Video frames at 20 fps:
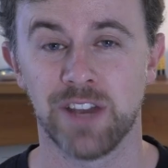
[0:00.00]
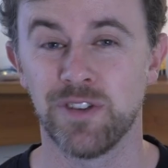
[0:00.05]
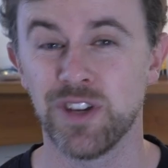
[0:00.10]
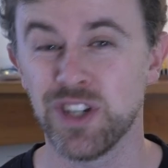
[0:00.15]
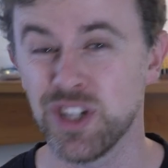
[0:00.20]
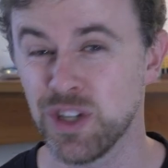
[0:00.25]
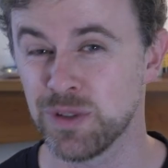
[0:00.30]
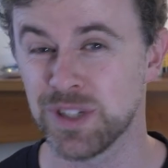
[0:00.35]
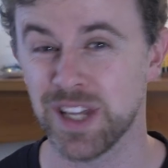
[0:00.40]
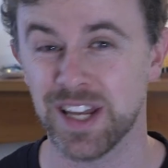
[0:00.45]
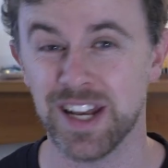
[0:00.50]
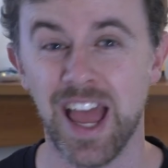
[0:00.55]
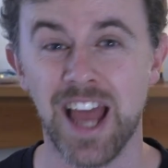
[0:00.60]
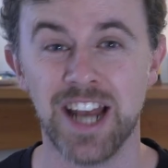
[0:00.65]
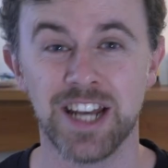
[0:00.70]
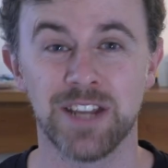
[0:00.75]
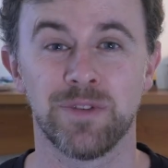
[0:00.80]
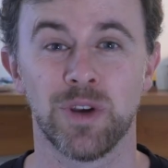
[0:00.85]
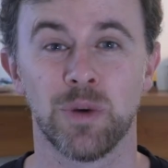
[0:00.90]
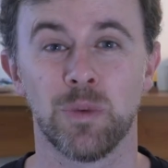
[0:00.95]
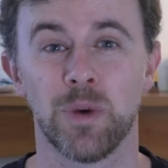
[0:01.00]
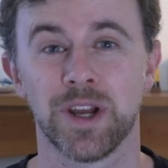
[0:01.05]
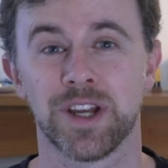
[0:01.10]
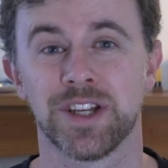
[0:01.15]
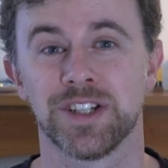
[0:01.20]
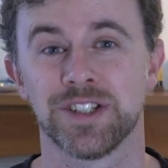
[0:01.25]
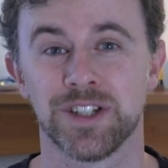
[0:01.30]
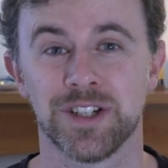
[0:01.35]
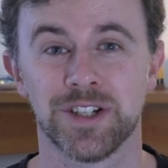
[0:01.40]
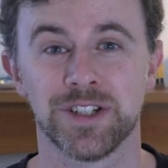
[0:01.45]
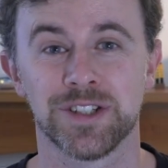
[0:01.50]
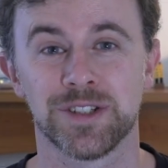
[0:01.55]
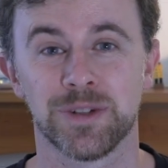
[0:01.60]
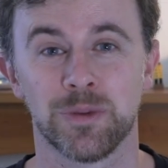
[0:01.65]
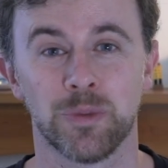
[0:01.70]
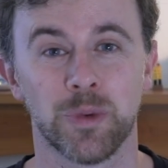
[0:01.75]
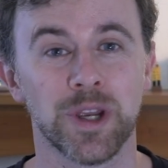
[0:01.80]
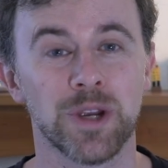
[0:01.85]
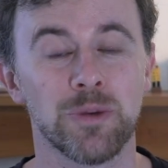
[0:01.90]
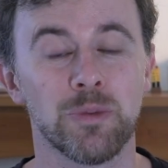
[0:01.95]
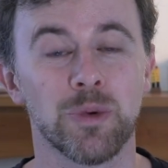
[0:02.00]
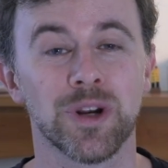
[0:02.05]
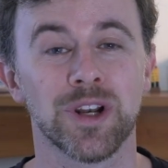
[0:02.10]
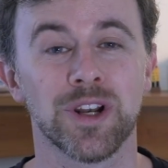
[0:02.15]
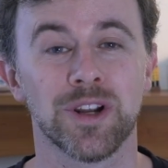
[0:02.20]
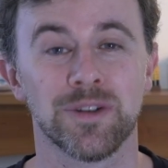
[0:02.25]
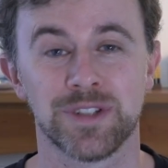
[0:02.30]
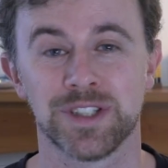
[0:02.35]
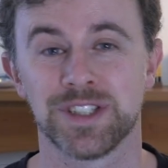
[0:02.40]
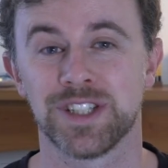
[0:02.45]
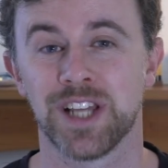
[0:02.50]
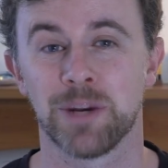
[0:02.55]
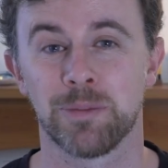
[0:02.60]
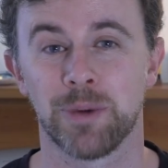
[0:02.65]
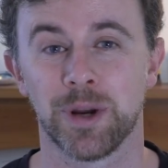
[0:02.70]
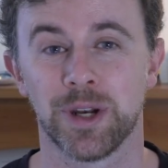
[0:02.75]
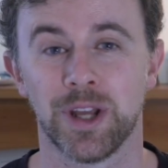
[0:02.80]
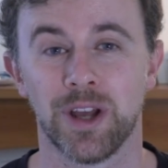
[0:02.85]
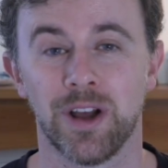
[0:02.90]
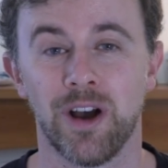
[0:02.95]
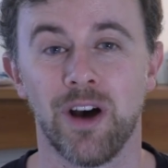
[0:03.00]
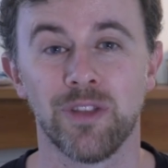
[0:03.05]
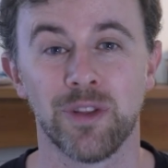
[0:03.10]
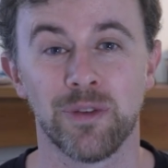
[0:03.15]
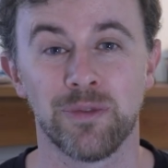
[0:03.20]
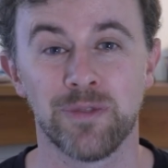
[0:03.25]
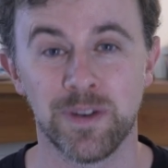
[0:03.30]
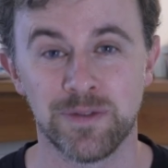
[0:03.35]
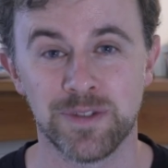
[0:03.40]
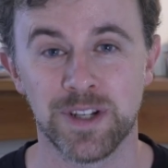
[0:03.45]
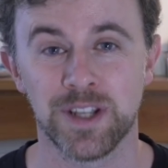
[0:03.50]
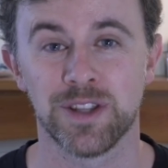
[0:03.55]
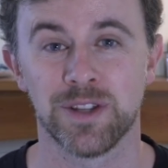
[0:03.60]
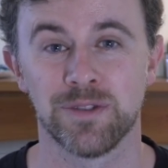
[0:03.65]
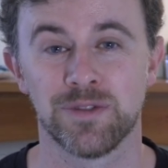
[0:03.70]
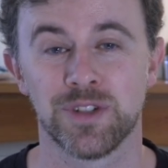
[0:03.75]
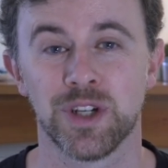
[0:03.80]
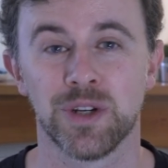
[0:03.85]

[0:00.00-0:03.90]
If you do send any of your work in to us, we would love to celebrate it on the 15th of